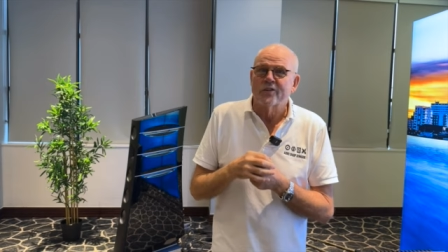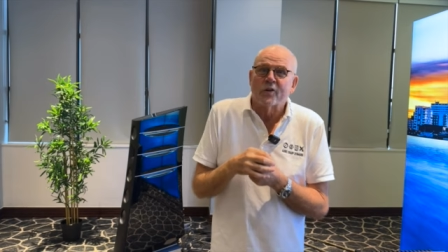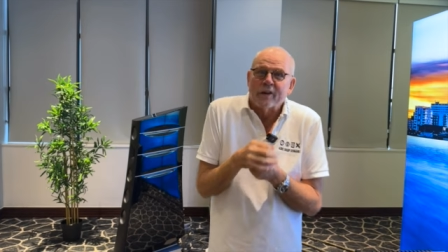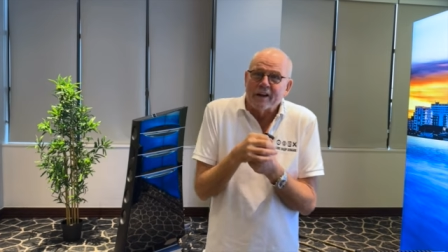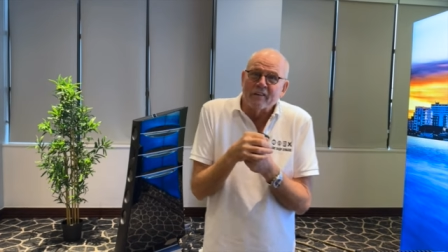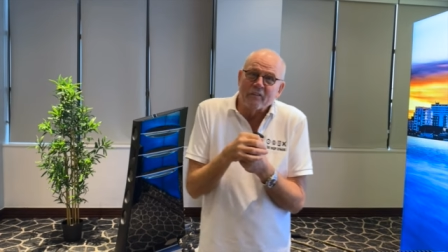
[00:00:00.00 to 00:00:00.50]
to
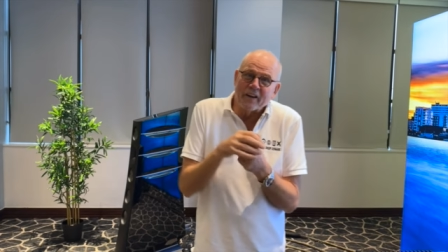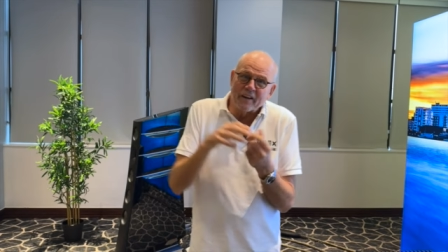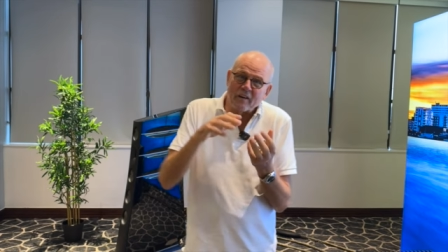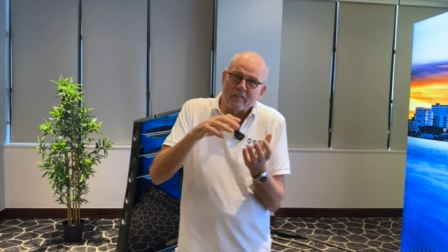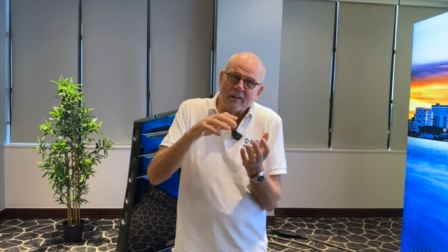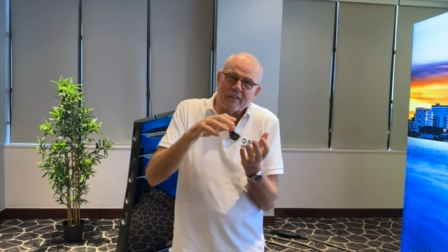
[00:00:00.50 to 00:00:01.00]
get rid
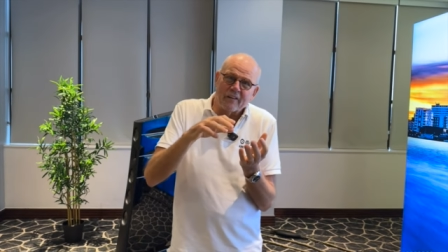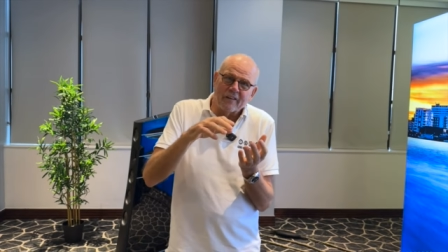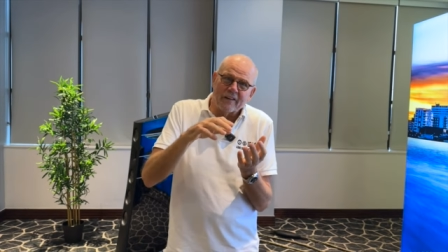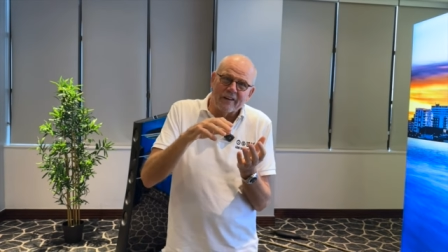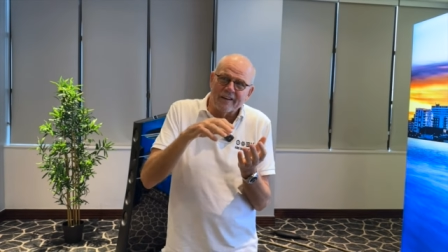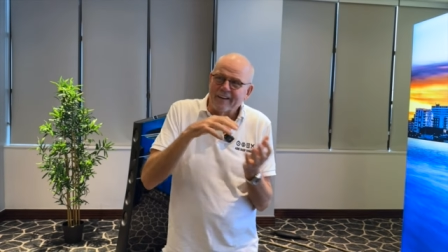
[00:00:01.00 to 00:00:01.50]
of all
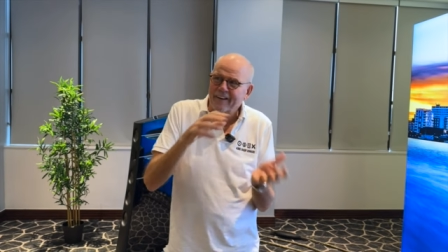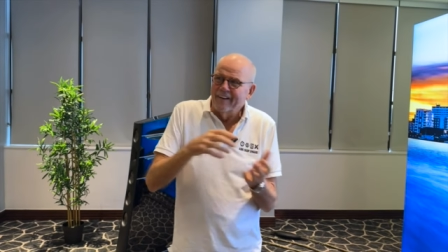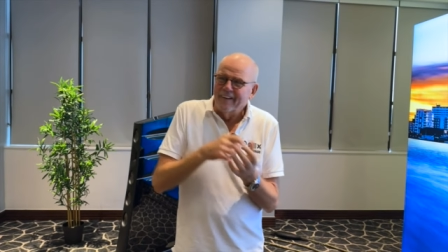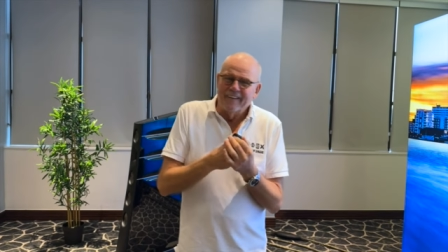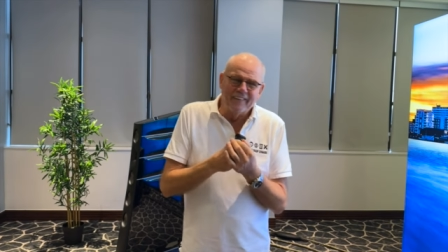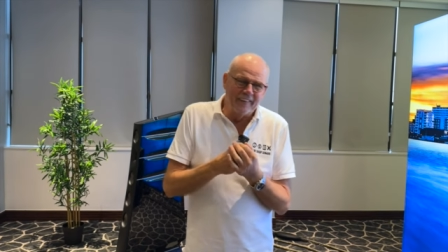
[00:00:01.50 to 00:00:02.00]
the,
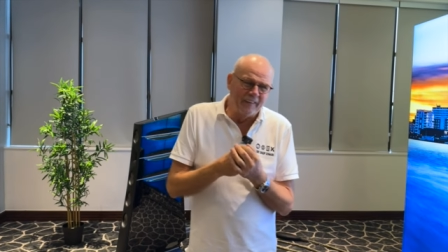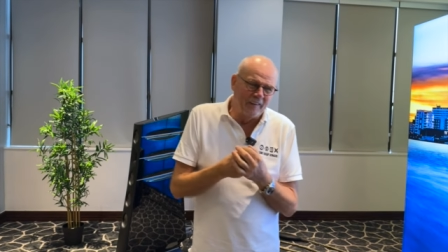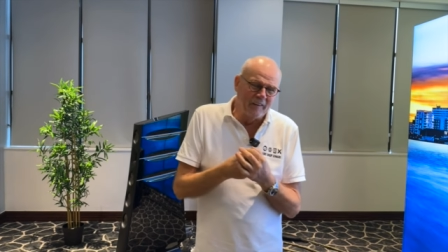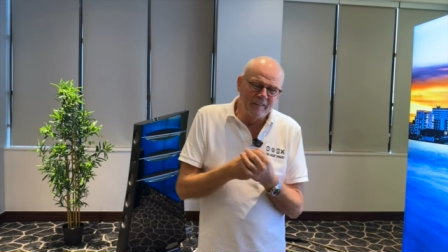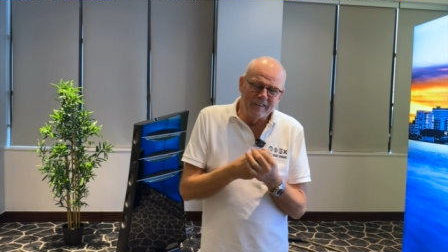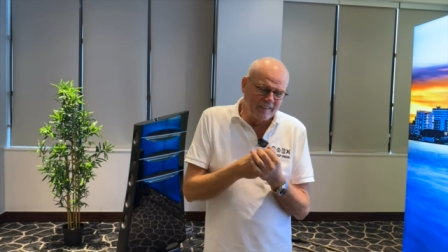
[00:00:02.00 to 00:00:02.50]
the
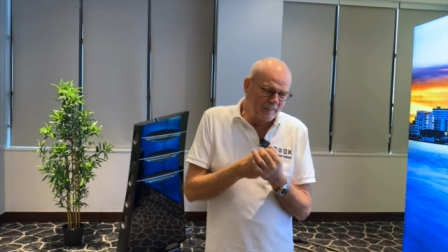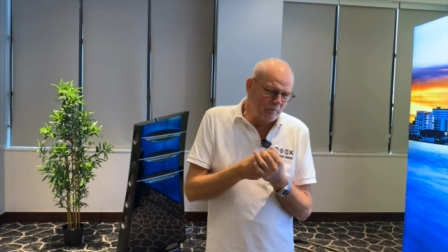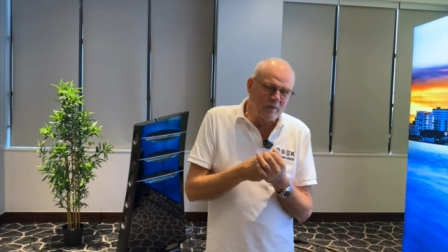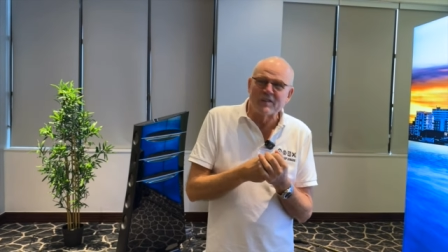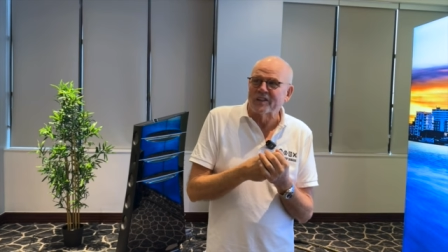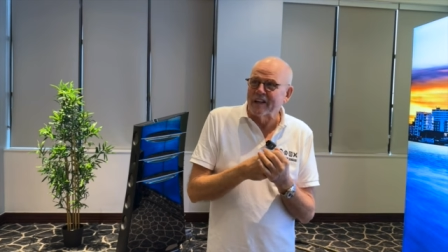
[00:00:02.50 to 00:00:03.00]

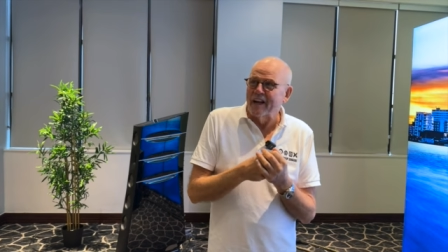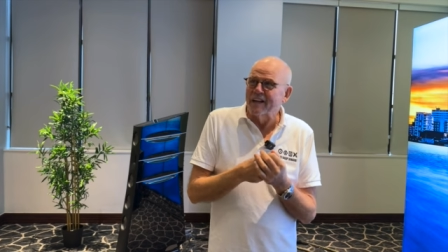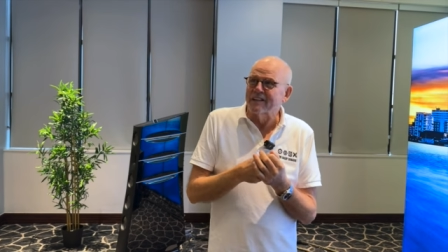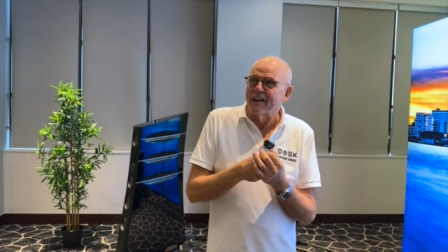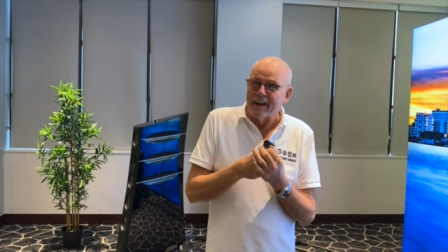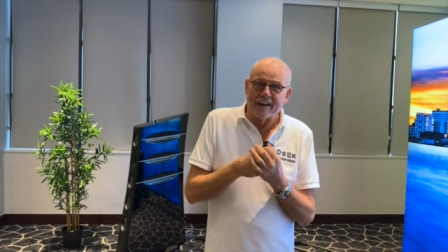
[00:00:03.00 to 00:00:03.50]

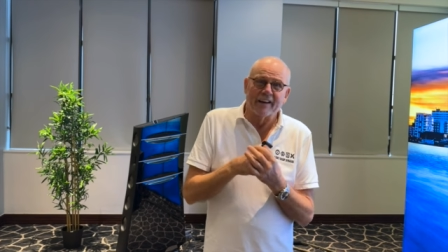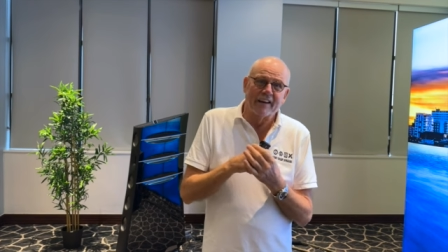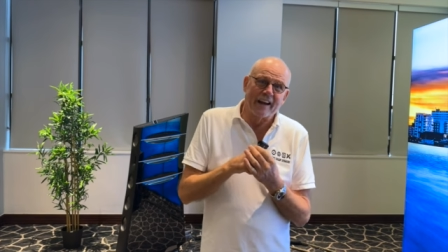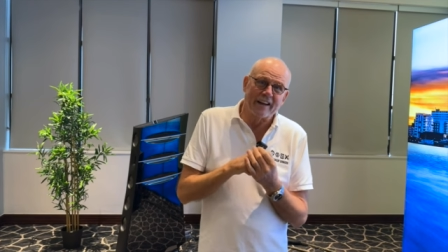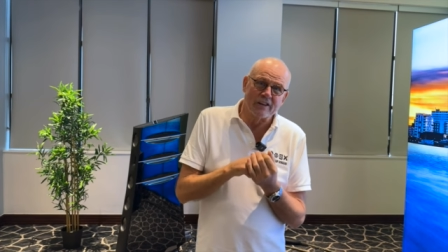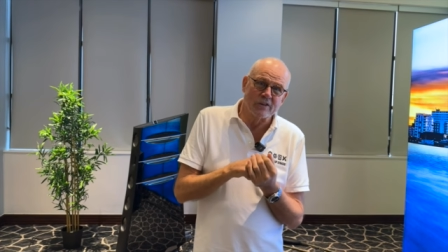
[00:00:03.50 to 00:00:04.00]
mistakes a ladder
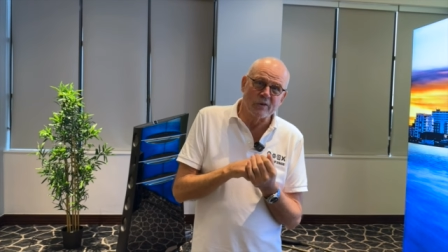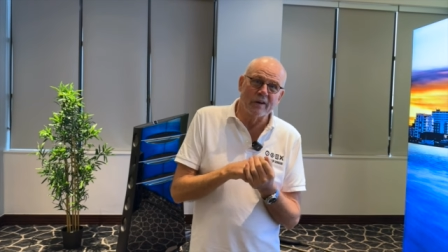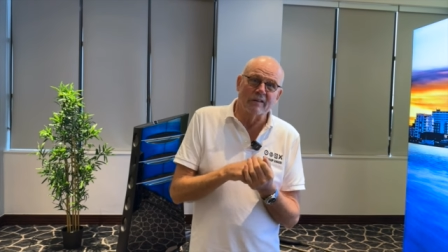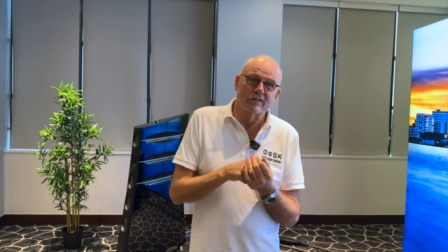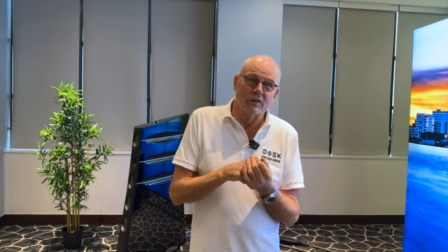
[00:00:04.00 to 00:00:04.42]
DAC is doing.